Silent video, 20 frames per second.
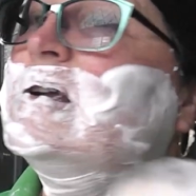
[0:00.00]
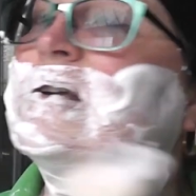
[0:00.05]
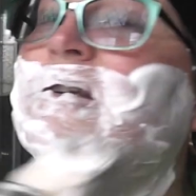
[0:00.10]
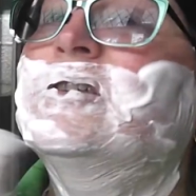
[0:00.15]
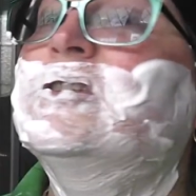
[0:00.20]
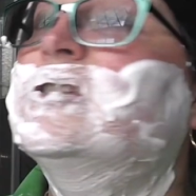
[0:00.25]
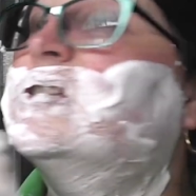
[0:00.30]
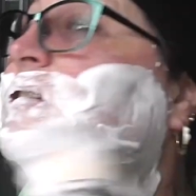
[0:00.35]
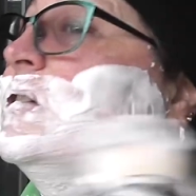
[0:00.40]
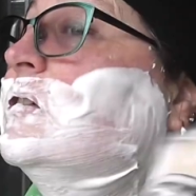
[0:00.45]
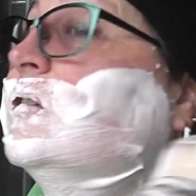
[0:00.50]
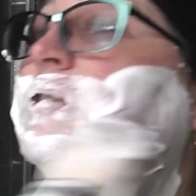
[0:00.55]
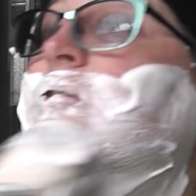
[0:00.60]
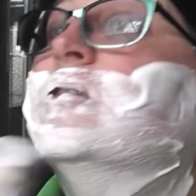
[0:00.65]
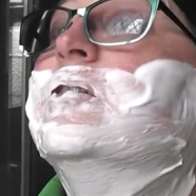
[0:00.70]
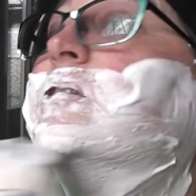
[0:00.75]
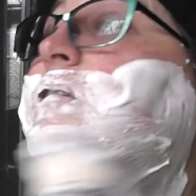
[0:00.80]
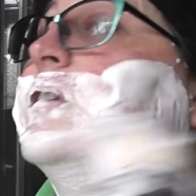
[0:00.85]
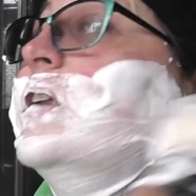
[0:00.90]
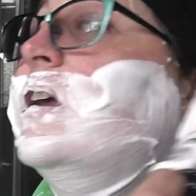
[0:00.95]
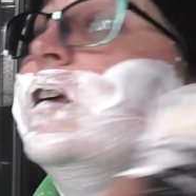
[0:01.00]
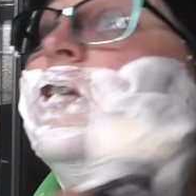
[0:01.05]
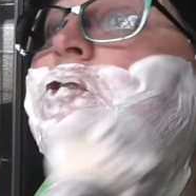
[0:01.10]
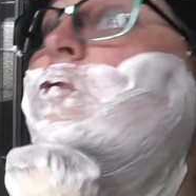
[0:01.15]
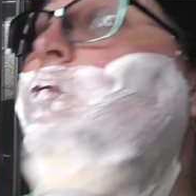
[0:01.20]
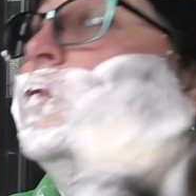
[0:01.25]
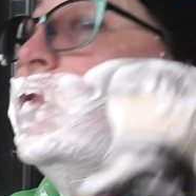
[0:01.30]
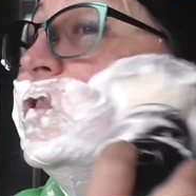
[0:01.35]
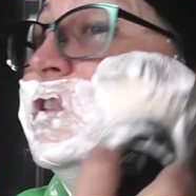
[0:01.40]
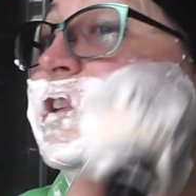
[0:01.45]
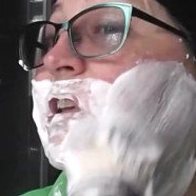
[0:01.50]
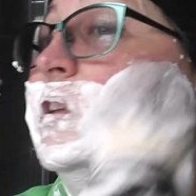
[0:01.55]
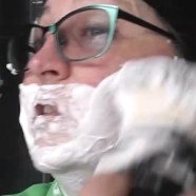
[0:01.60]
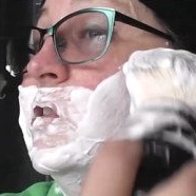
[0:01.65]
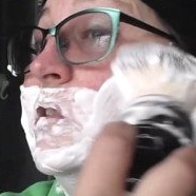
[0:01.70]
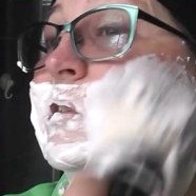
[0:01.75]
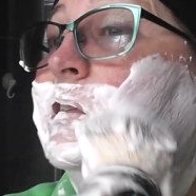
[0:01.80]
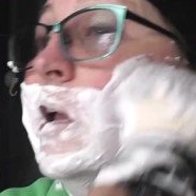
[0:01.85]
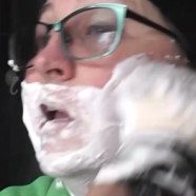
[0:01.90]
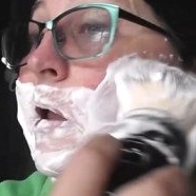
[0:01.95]
Still, they're naughty
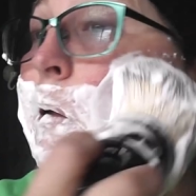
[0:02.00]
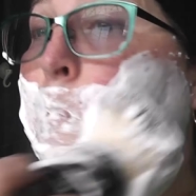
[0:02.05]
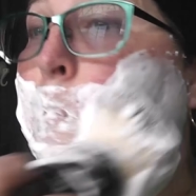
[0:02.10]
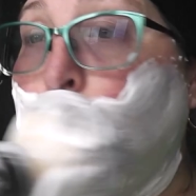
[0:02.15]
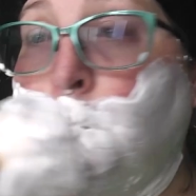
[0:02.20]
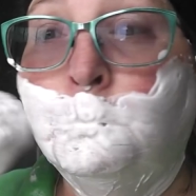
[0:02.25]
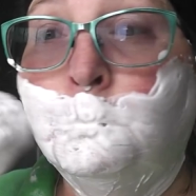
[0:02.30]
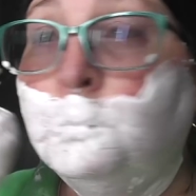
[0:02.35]
today.